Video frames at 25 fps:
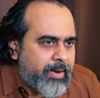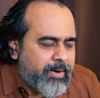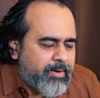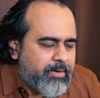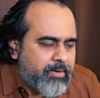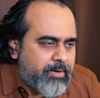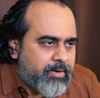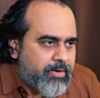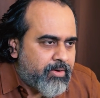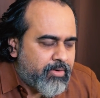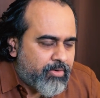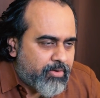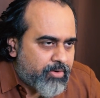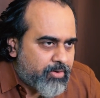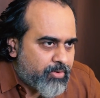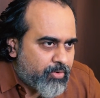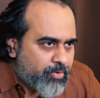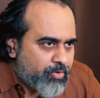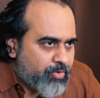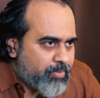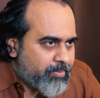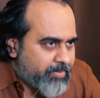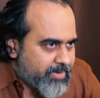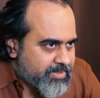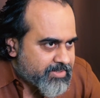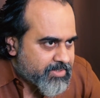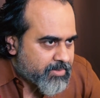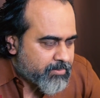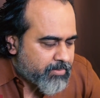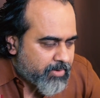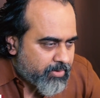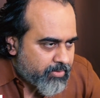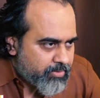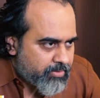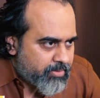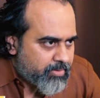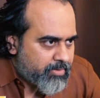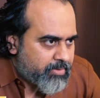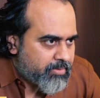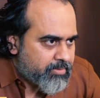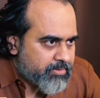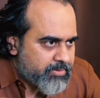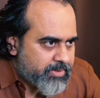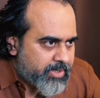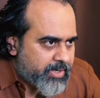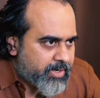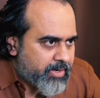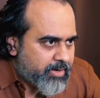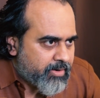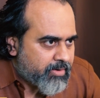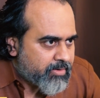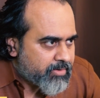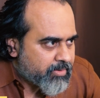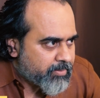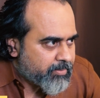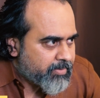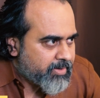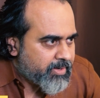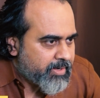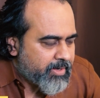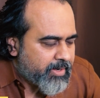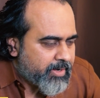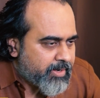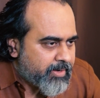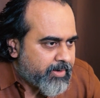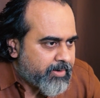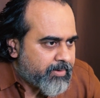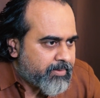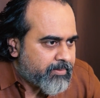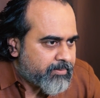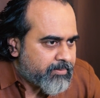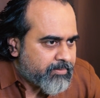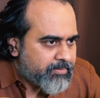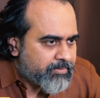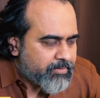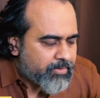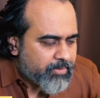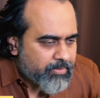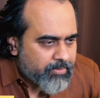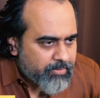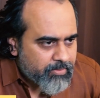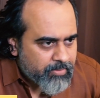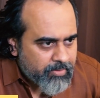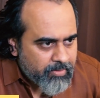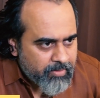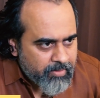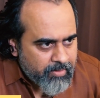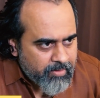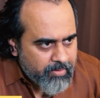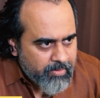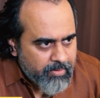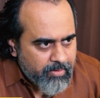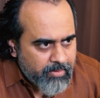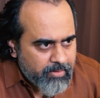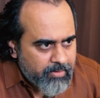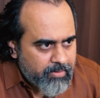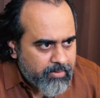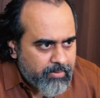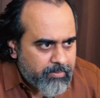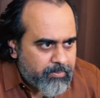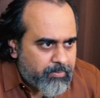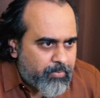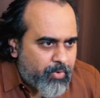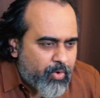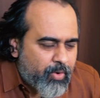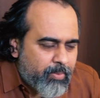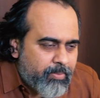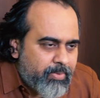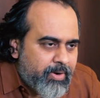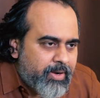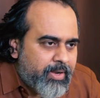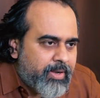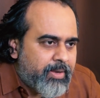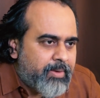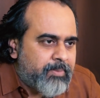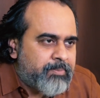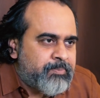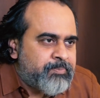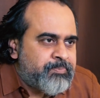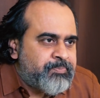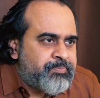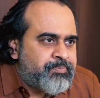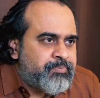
I did not know much about their anatomy. I probably